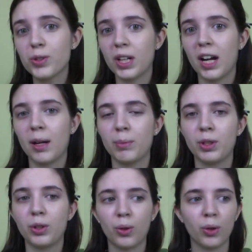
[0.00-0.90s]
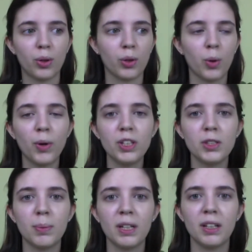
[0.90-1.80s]
time, you're going
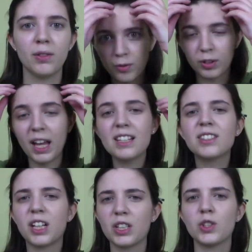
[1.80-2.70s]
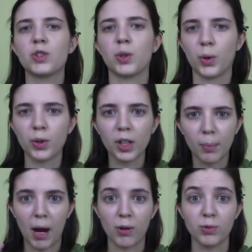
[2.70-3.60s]
to be less concerned
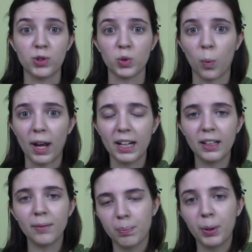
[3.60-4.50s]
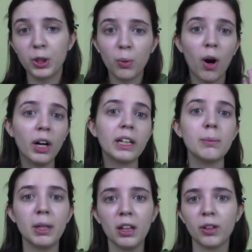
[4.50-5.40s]
about sweating, but you are going
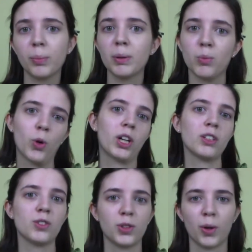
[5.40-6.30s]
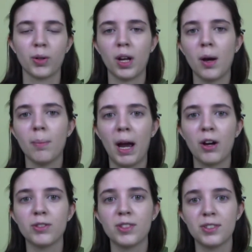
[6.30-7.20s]
to be a little bit more concerned
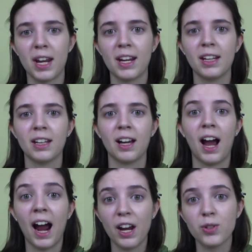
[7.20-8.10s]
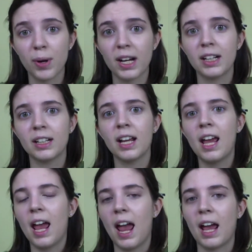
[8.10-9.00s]
about staying hydrated
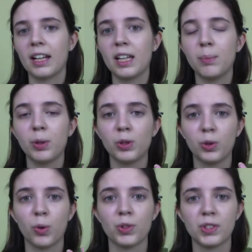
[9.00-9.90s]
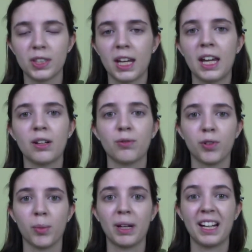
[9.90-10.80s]
and keeping your skin
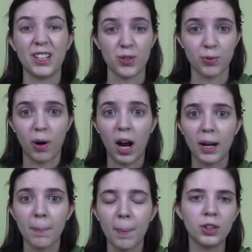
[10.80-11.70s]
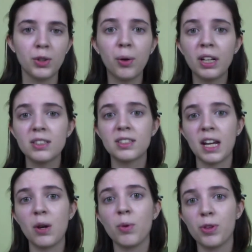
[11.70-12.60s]
from getting dry. You can
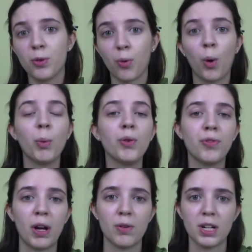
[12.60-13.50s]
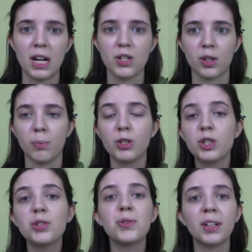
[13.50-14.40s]
stay with your normal foundation, but
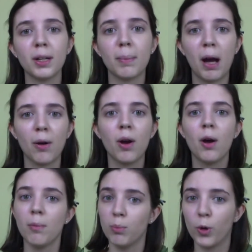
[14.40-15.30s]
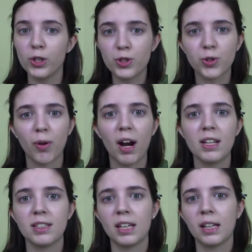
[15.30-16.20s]
just think about
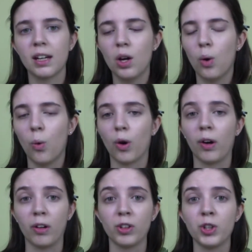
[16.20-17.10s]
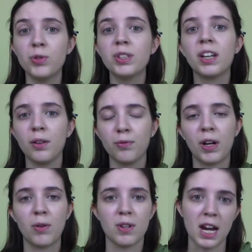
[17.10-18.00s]
moisturizing or using a
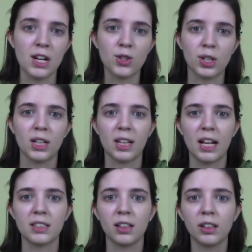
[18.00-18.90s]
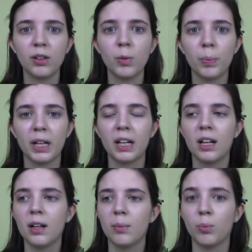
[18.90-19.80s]
foundation that's a little bit
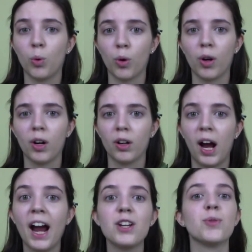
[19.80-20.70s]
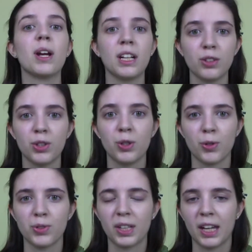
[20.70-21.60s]
more hydrating to
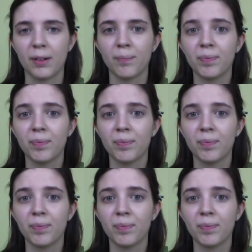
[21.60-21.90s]
your skin.